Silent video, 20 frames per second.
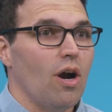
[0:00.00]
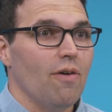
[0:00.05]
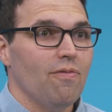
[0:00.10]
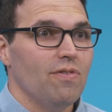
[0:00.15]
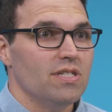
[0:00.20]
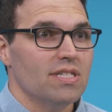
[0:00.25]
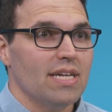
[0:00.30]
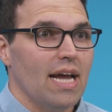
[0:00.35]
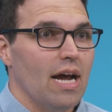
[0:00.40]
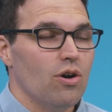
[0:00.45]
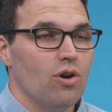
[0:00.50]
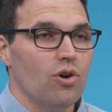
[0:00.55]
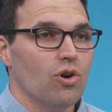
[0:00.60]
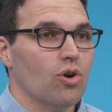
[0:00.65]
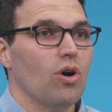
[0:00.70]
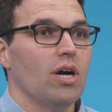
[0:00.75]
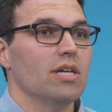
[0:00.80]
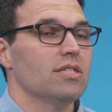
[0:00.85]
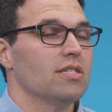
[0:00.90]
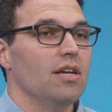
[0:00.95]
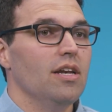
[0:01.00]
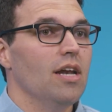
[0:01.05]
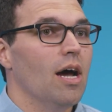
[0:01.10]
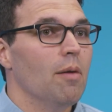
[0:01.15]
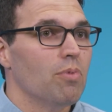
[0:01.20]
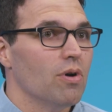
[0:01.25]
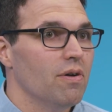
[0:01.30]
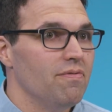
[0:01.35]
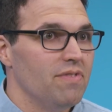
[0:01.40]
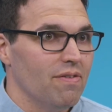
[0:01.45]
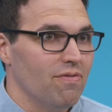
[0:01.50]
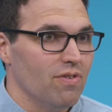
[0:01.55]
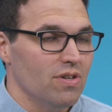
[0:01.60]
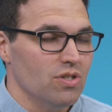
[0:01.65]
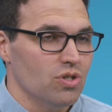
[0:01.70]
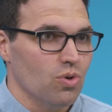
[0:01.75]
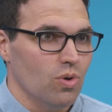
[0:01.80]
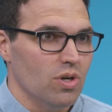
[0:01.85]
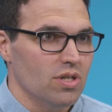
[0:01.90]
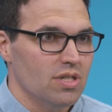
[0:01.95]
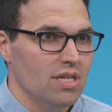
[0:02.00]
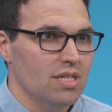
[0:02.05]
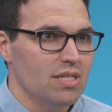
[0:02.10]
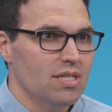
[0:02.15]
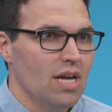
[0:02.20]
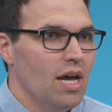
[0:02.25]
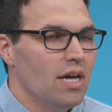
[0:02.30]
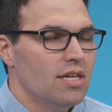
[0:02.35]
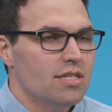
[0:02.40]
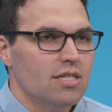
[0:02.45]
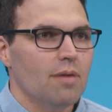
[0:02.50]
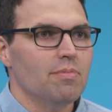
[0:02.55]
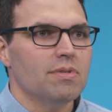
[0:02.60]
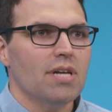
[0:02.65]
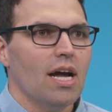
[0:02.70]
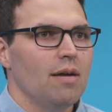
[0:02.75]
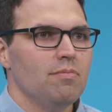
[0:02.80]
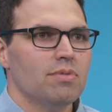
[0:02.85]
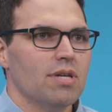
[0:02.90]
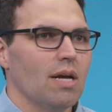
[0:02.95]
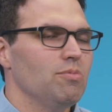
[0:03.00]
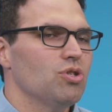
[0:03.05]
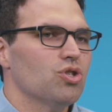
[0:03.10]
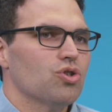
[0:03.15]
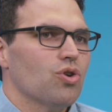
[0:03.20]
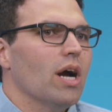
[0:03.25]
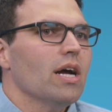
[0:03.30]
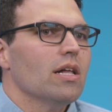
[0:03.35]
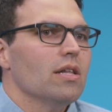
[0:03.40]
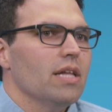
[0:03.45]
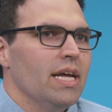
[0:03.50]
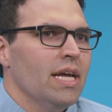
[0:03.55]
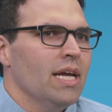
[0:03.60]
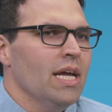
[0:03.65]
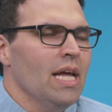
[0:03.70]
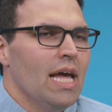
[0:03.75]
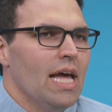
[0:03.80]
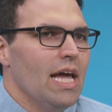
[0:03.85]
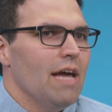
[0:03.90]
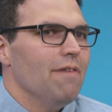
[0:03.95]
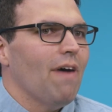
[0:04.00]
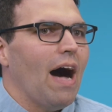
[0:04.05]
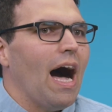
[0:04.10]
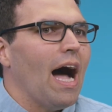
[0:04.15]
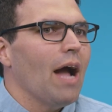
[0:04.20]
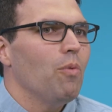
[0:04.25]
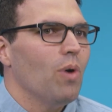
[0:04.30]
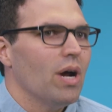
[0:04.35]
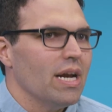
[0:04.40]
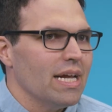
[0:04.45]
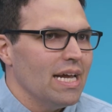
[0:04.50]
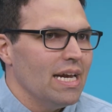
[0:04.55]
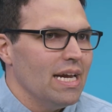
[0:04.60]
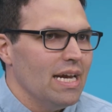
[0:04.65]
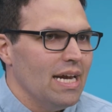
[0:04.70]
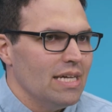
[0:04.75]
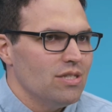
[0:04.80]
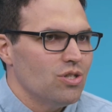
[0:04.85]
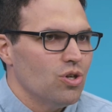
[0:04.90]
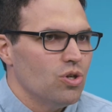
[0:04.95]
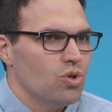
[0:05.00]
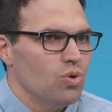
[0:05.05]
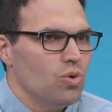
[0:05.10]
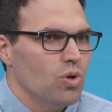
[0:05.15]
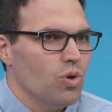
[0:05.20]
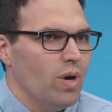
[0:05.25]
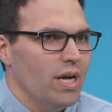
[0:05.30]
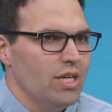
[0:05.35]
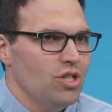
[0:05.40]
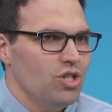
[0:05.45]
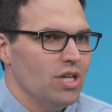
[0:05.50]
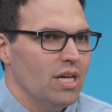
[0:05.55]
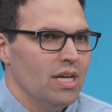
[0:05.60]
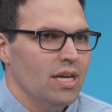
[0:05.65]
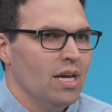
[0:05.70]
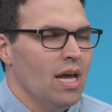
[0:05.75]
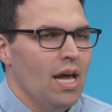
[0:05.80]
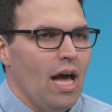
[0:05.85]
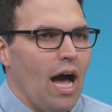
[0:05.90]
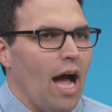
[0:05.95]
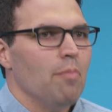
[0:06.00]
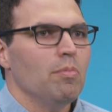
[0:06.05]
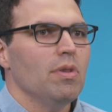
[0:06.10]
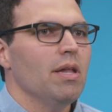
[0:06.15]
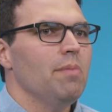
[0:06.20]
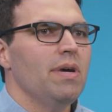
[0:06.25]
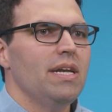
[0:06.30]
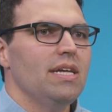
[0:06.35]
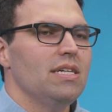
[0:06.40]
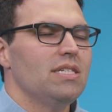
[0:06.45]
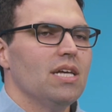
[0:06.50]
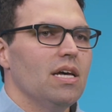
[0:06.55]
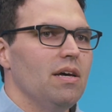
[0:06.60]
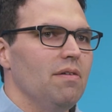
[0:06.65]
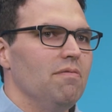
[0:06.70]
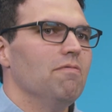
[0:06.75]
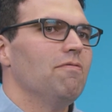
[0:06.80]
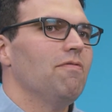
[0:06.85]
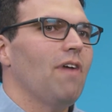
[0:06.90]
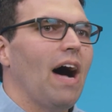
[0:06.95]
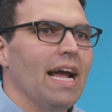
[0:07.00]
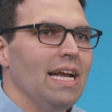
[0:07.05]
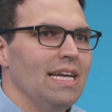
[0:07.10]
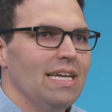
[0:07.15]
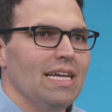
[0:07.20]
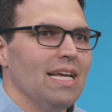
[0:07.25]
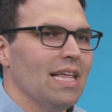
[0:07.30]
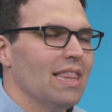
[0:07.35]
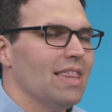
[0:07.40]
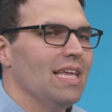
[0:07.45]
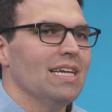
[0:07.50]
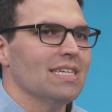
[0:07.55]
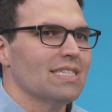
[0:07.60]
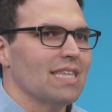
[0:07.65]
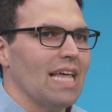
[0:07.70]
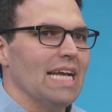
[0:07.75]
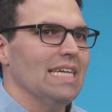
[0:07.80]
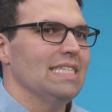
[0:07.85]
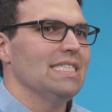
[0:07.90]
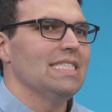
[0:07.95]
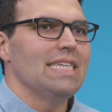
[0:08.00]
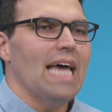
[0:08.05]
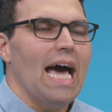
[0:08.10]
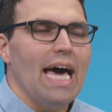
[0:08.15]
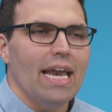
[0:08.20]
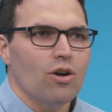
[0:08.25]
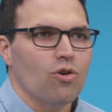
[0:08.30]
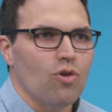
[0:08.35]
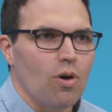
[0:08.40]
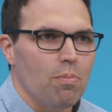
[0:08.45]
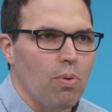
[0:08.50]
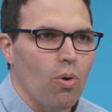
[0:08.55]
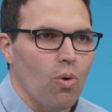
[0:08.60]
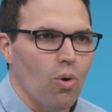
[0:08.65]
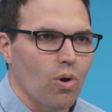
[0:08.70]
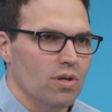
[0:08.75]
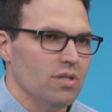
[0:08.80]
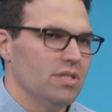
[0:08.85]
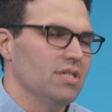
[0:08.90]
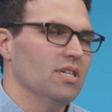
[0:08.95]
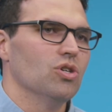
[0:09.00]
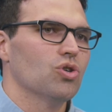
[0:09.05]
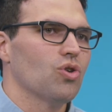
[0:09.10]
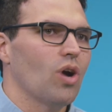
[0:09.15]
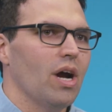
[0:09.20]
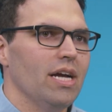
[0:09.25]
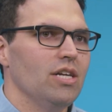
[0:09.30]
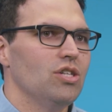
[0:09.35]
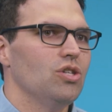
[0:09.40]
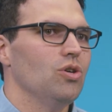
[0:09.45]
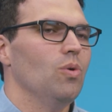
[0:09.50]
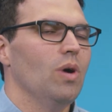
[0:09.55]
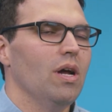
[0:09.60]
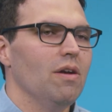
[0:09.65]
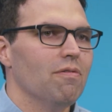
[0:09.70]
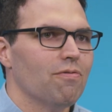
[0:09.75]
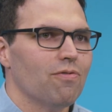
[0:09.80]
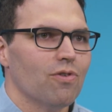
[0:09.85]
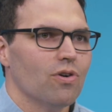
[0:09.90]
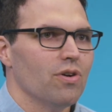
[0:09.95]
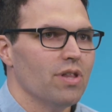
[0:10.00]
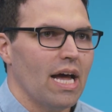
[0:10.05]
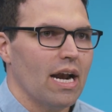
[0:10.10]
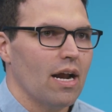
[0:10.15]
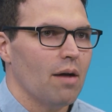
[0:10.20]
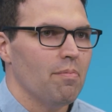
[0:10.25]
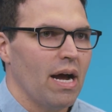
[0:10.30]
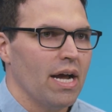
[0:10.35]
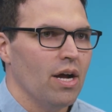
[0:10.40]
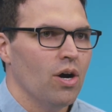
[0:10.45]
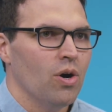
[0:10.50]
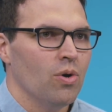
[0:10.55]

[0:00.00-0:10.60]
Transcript: are often scattered across a number of different sources. Sometimes I'm struggling. If I want to get an answer to a question, I'm limited to finding things like static reports and trying to infer that on my